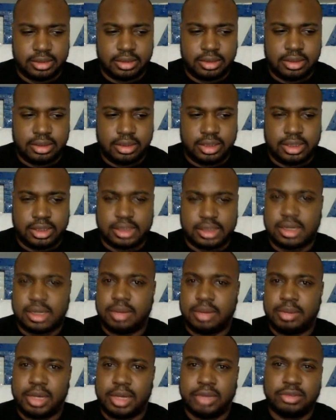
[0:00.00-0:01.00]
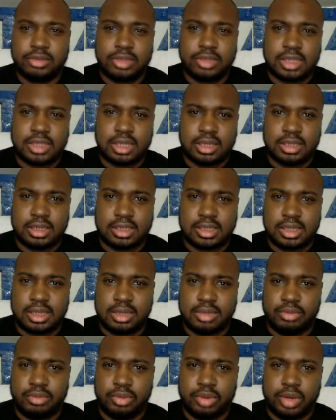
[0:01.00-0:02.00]
it's going to be interesting to
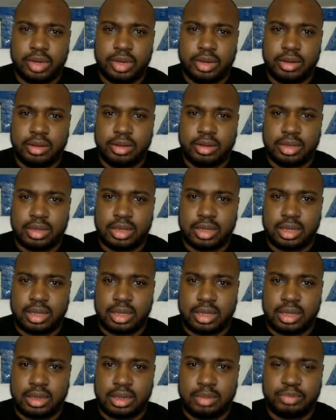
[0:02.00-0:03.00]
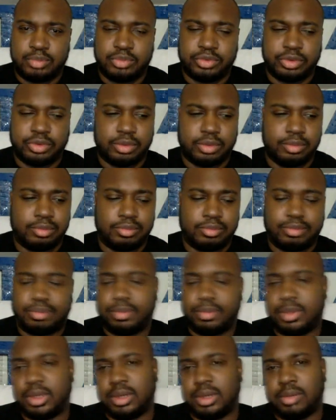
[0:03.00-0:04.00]
see where they
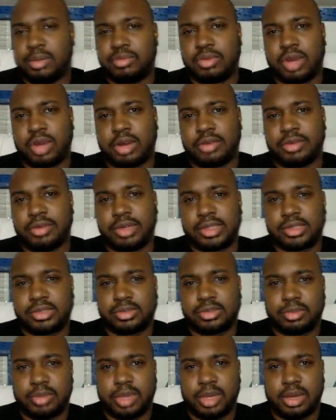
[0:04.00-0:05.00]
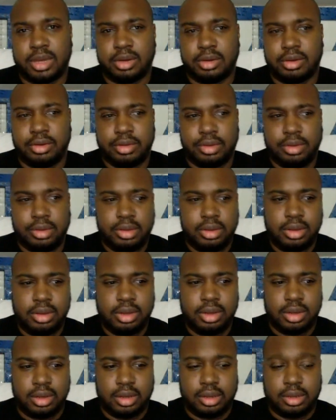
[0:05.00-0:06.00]
progress from here.
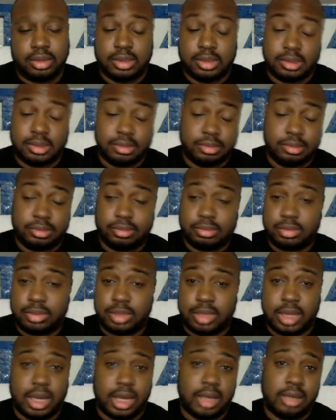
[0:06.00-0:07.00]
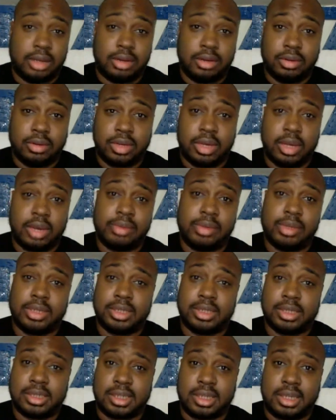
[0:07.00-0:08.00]
So yeah, I can't wait
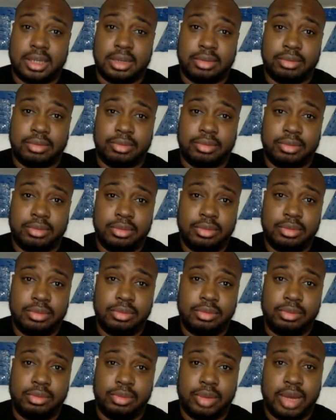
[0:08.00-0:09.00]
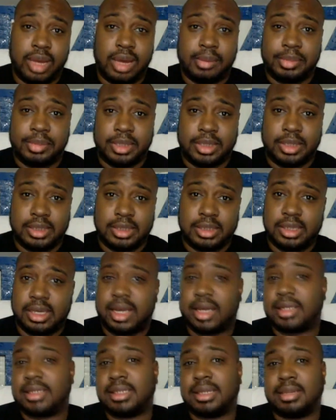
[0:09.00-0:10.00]
to see what happens
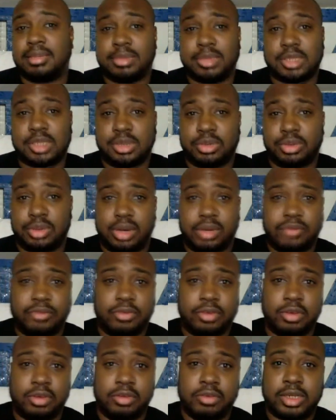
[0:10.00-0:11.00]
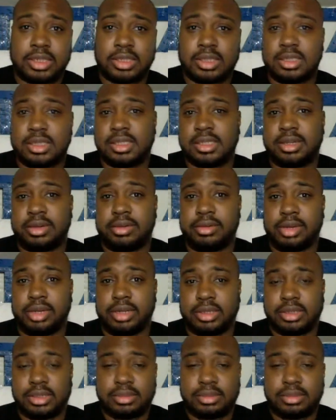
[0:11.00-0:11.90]
next episode and for the rest of the series.